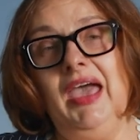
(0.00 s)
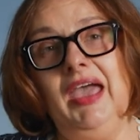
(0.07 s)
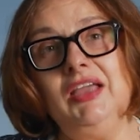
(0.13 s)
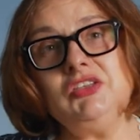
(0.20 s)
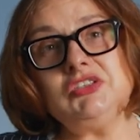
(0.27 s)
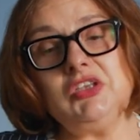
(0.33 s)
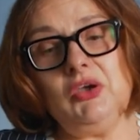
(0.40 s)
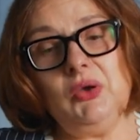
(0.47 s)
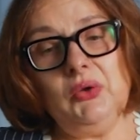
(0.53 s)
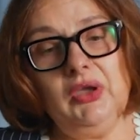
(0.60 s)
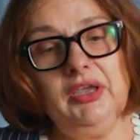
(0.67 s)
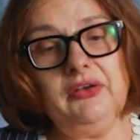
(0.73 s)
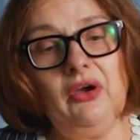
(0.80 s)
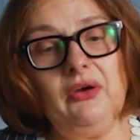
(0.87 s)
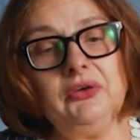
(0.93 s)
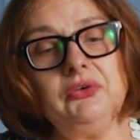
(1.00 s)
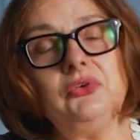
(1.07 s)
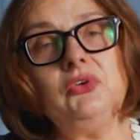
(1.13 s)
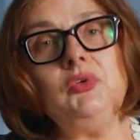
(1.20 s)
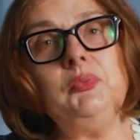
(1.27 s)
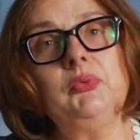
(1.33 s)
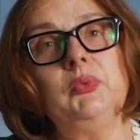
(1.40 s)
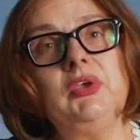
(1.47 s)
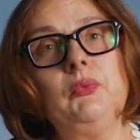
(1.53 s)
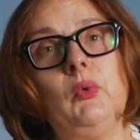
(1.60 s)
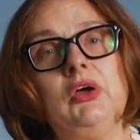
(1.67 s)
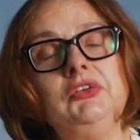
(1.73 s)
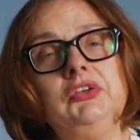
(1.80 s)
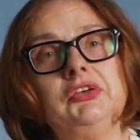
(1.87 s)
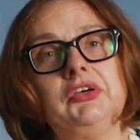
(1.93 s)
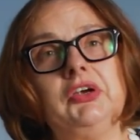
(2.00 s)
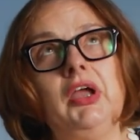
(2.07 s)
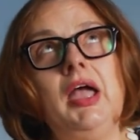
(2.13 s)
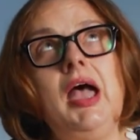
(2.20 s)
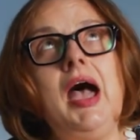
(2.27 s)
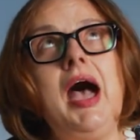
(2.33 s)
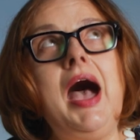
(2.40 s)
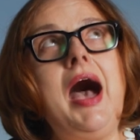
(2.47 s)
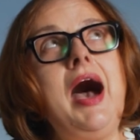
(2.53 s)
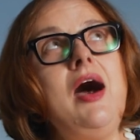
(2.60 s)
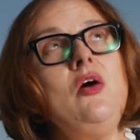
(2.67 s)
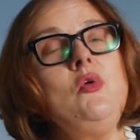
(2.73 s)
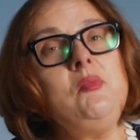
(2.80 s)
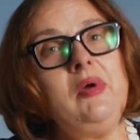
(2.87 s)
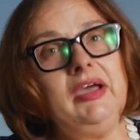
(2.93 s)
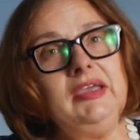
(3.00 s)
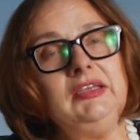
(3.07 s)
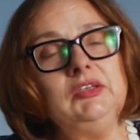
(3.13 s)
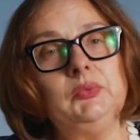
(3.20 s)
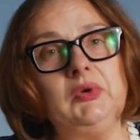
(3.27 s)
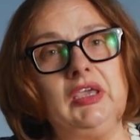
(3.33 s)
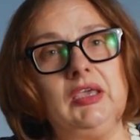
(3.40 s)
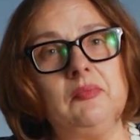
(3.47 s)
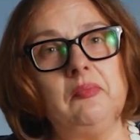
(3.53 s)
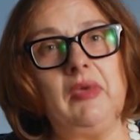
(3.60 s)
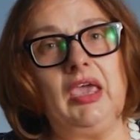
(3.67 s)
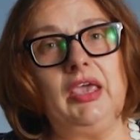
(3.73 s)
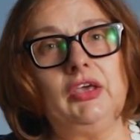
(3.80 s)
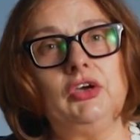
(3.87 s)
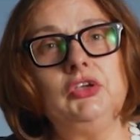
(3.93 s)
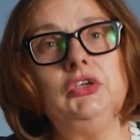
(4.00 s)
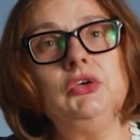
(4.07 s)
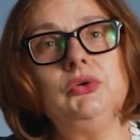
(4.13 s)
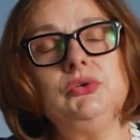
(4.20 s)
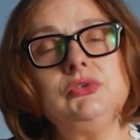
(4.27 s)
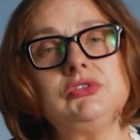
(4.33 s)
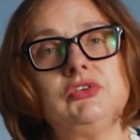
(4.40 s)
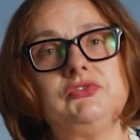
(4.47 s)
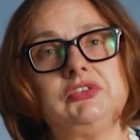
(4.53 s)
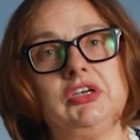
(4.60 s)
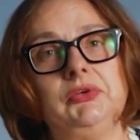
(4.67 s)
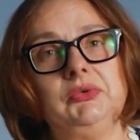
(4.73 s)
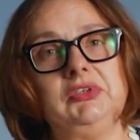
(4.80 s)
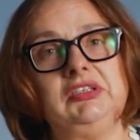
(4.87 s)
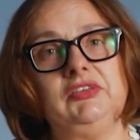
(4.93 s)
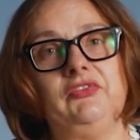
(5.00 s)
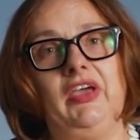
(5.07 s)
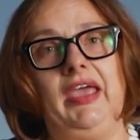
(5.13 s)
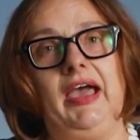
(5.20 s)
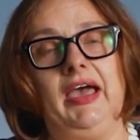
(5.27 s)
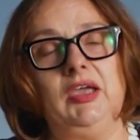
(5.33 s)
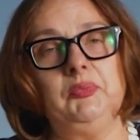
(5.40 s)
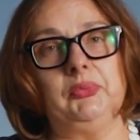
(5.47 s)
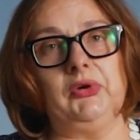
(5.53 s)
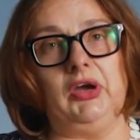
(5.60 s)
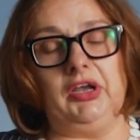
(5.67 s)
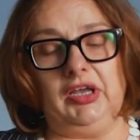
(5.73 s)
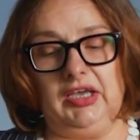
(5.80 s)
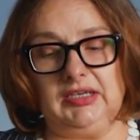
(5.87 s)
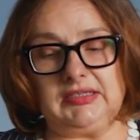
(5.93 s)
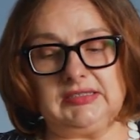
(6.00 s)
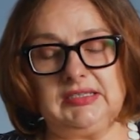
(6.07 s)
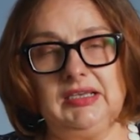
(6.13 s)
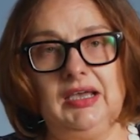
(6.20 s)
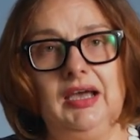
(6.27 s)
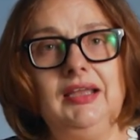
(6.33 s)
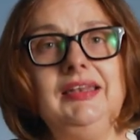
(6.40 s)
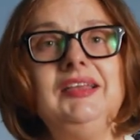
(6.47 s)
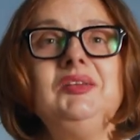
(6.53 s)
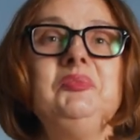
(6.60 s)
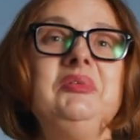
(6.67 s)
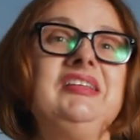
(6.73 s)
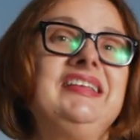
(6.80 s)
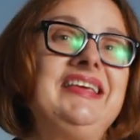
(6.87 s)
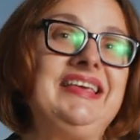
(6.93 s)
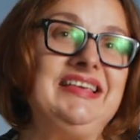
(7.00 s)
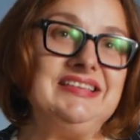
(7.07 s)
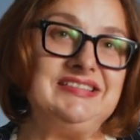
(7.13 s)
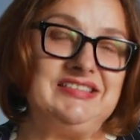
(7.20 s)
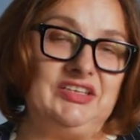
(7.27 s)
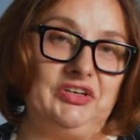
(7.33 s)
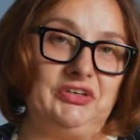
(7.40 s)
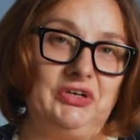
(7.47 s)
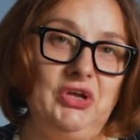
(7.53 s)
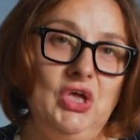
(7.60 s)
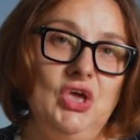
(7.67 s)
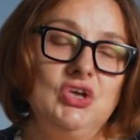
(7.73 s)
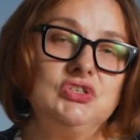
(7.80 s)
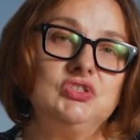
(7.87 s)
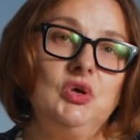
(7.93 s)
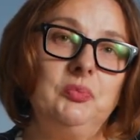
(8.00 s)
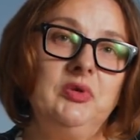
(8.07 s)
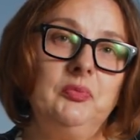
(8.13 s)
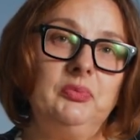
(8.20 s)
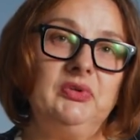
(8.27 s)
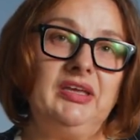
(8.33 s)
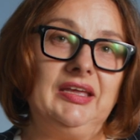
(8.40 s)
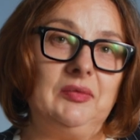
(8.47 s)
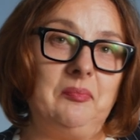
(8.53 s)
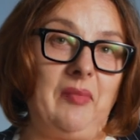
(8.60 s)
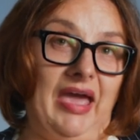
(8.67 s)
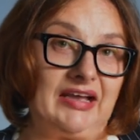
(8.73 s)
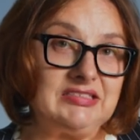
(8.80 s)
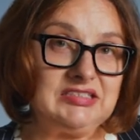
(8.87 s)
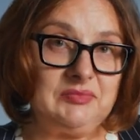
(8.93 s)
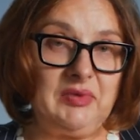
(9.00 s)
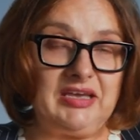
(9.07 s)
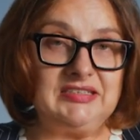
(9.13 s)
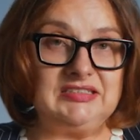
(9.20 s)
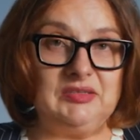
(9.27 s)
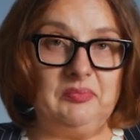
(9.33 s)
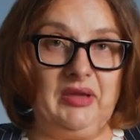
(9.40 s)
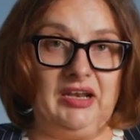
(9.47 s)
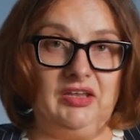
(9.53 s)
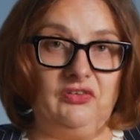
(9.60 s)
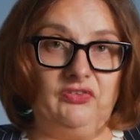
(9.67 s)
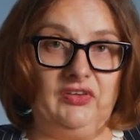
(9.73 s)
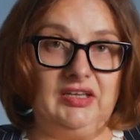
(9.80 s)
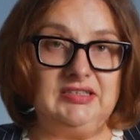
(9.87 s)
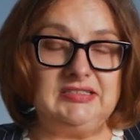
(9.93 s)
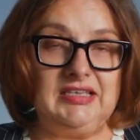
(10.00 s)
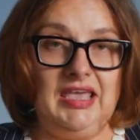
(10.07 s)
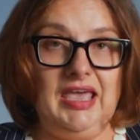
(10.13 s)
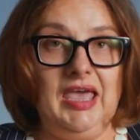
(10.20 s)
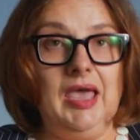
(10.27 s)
And so in our group, we wonder how might we make use of generative AI products a little bit easier so people can maximize the benefits